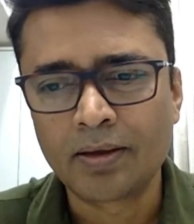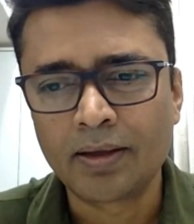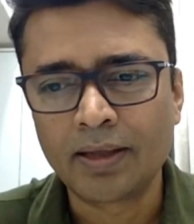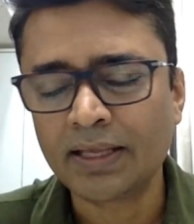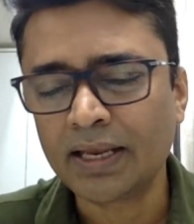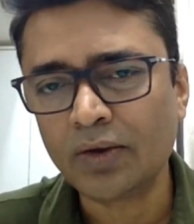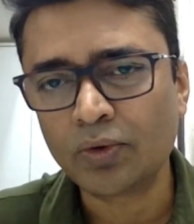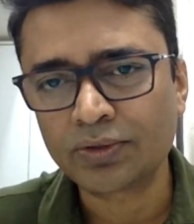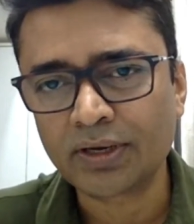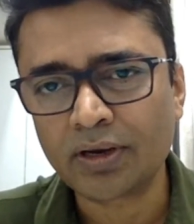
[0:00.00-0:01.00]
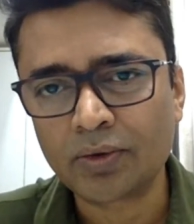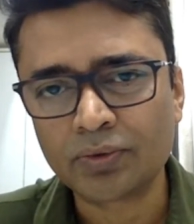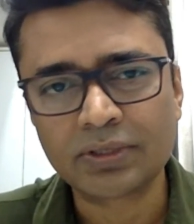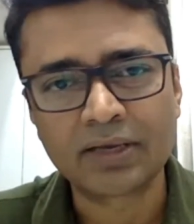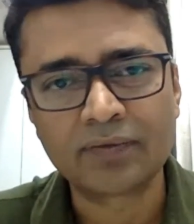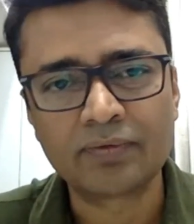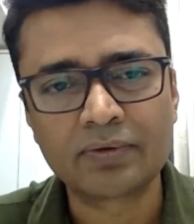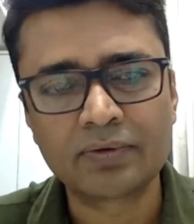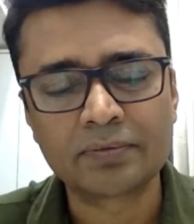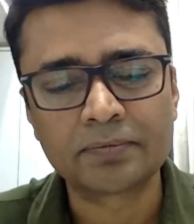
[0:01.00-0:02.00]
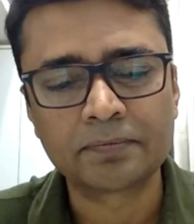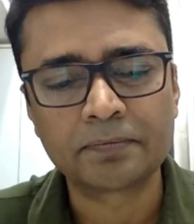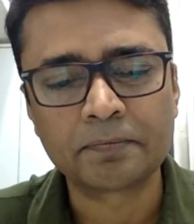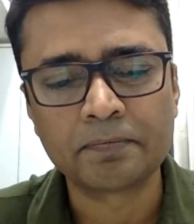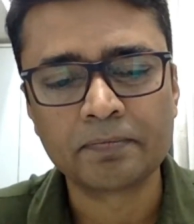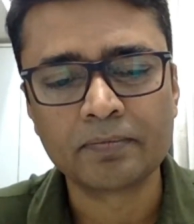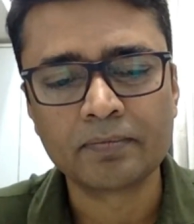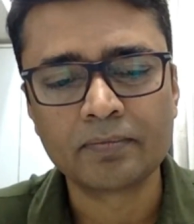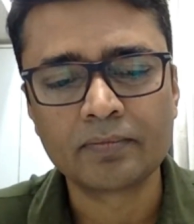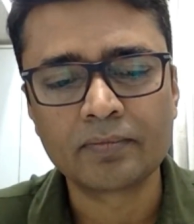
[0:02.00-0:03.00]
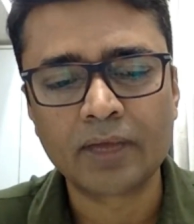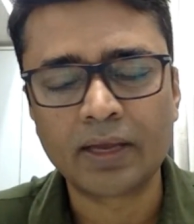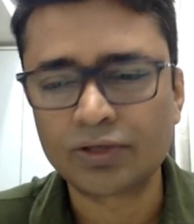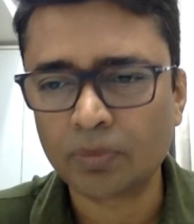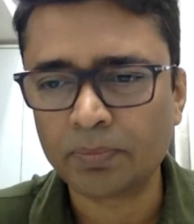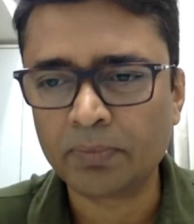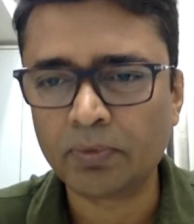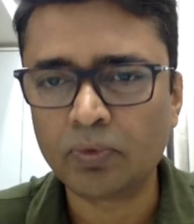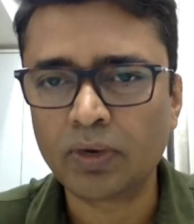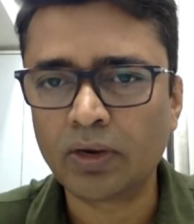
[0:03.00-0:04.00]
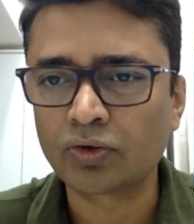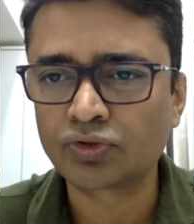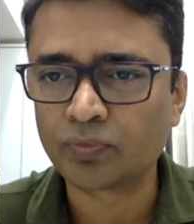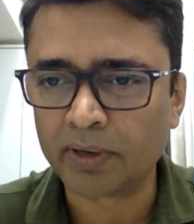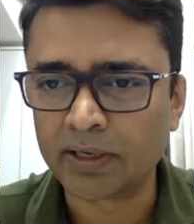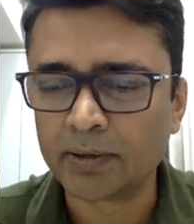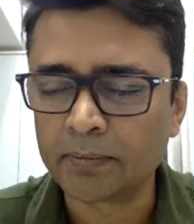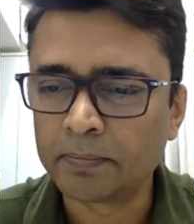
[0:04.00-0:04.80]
And then I looked around and I saw people who had lots of money.